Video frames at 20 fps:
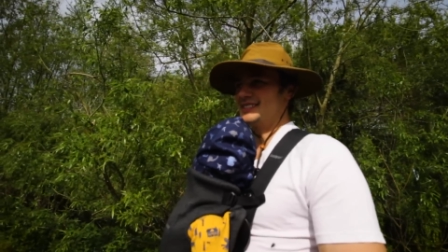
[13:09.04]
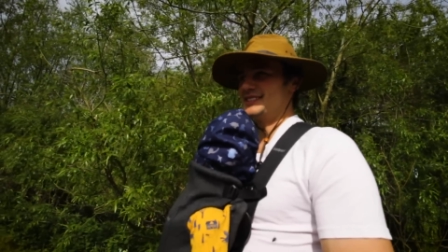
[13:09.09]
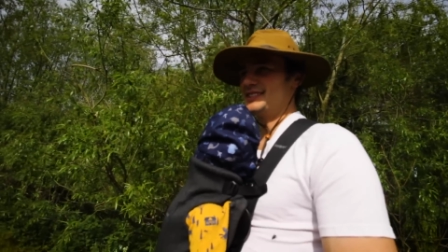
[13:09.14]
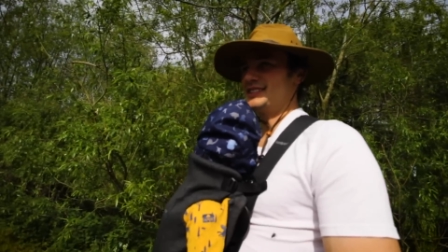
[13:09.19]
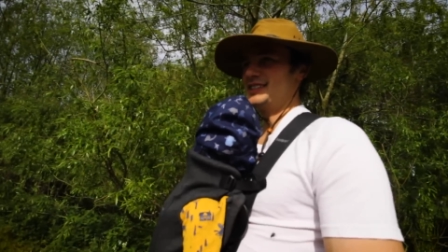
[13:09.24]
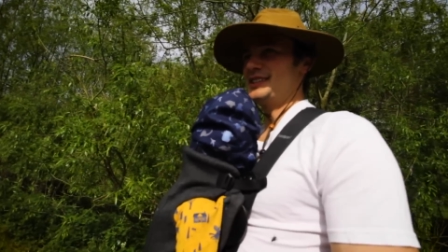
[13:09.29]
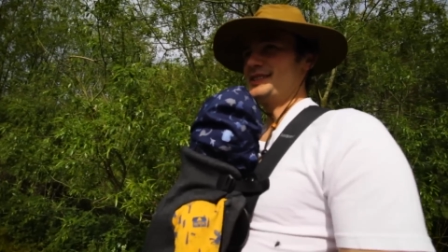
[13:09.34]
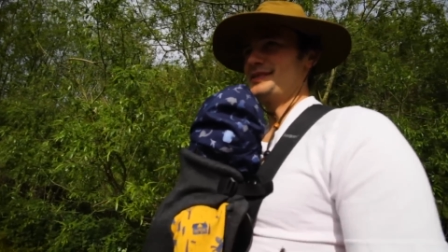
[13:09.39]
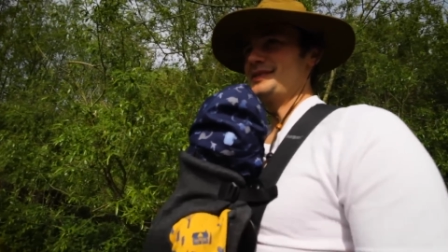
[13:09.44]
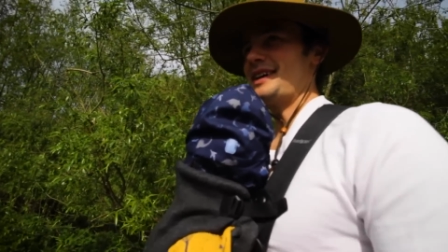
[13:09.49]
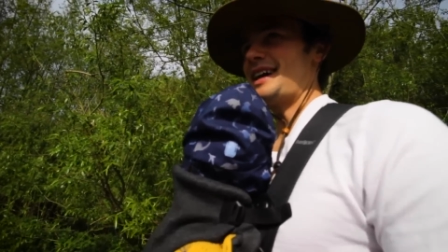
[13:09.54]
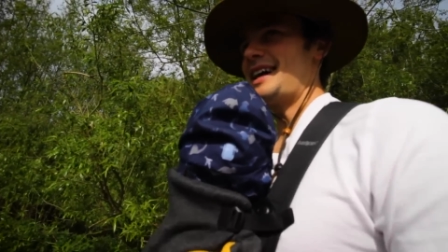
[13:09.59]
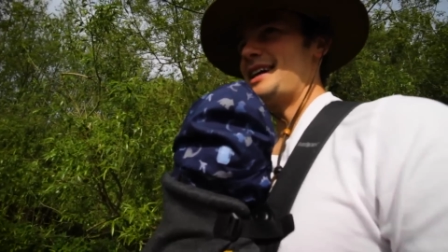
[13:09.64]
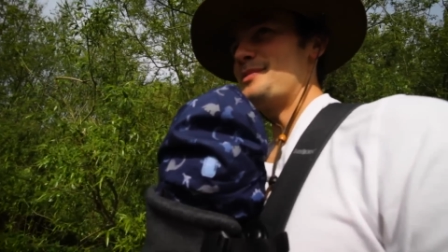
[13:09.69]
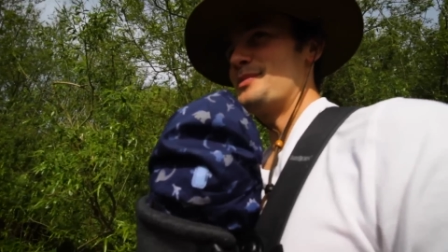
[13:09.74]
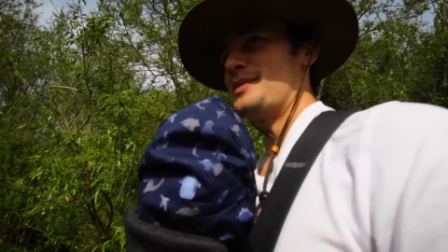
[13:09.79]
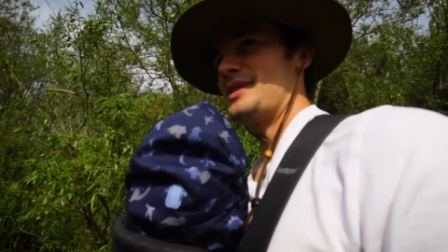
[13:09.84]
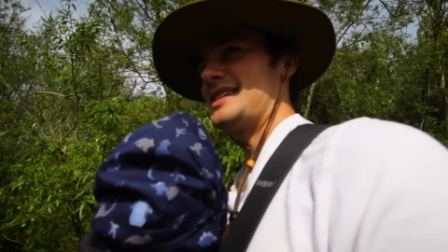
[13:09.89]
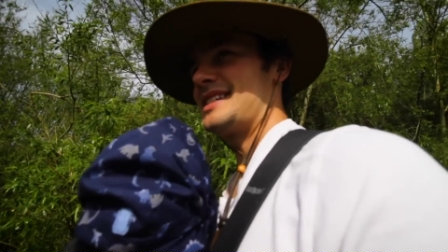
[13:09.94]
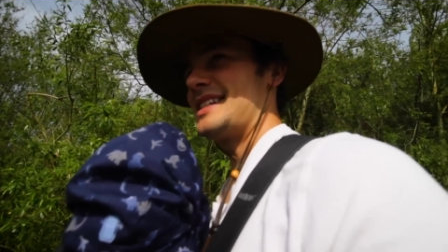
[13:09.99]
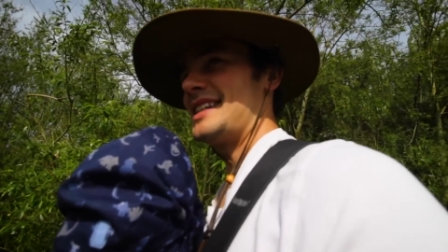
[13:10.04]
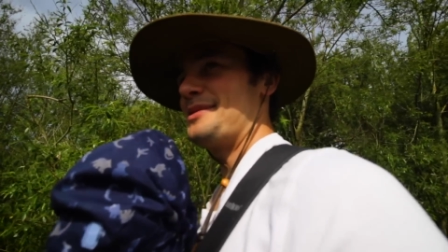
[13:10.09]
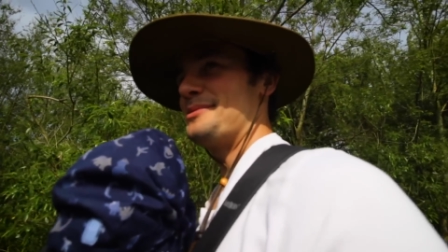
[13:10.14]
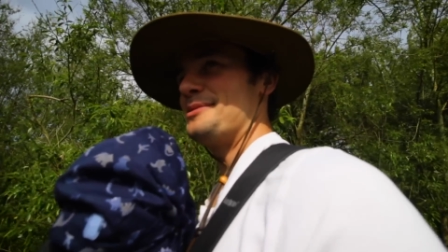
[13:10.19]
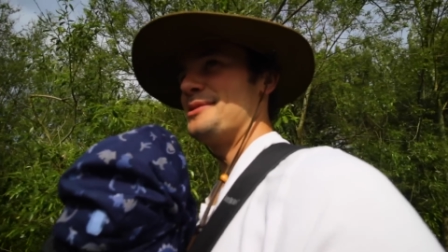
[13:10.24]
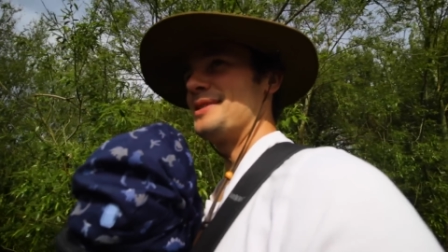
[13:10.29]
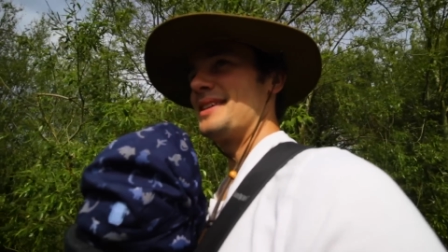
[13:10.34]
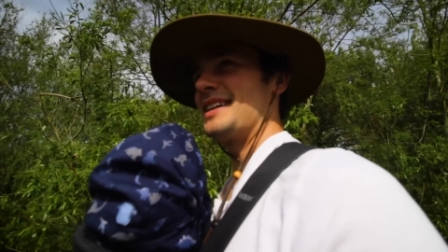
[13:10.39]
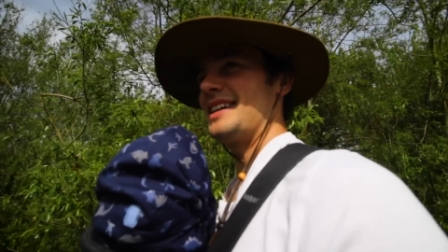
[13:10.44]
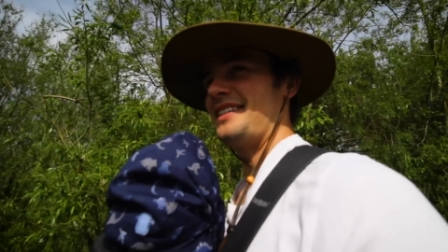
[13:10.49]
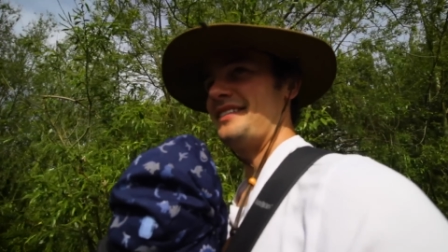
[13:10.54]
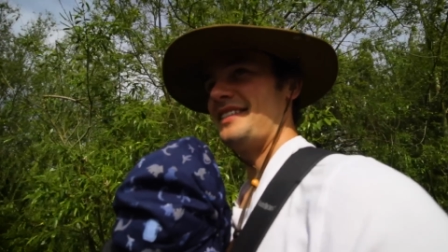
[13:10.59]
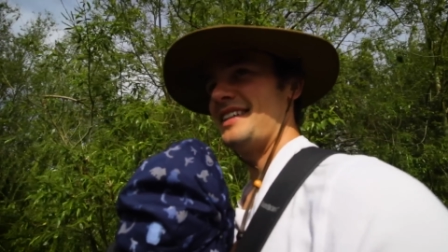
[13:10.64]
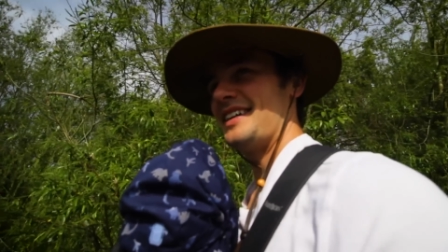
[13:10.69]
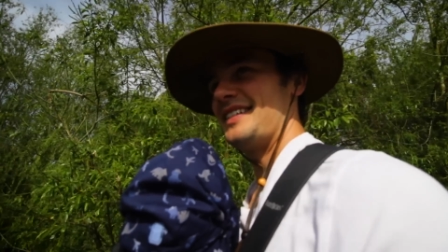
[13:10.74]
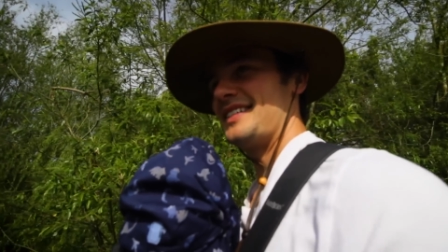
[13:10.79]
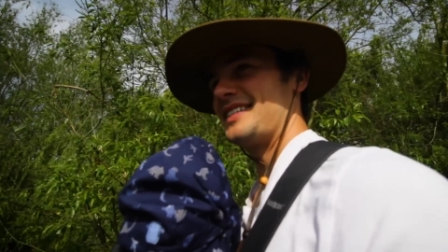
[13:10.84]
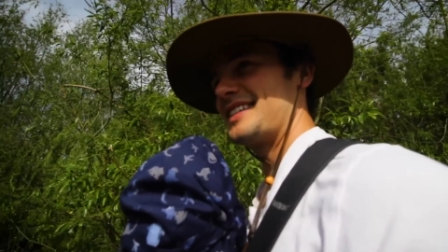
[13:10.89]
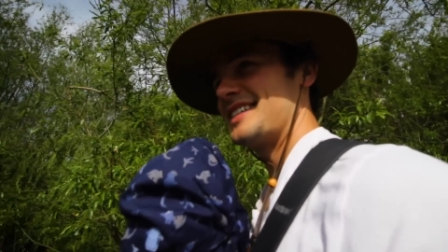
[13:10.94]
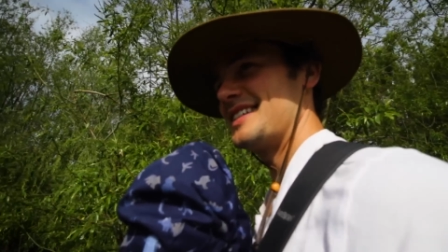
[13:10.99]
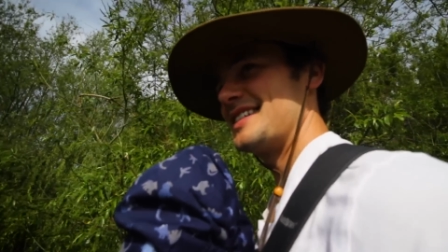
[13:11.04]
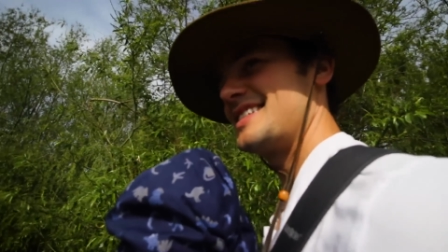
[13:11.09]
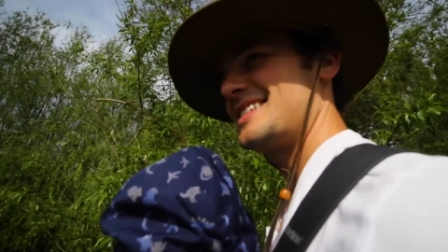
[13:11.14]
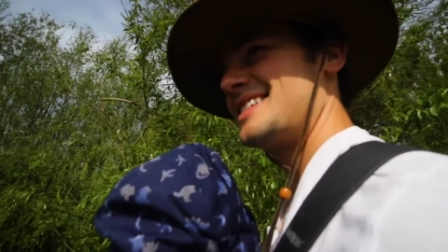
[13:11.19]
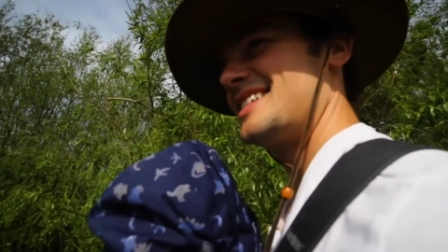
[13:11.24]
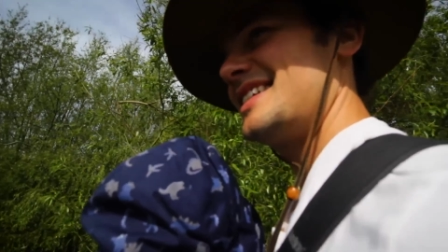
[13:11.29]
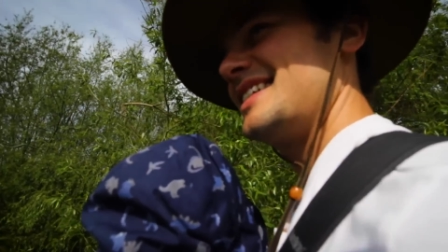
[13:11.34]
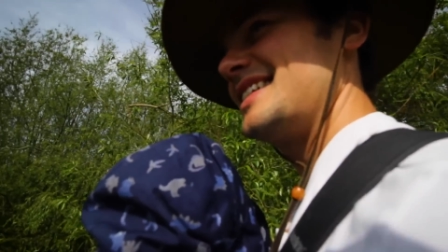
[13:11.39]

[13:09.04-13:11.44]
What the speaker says: Just aimlessly walking around because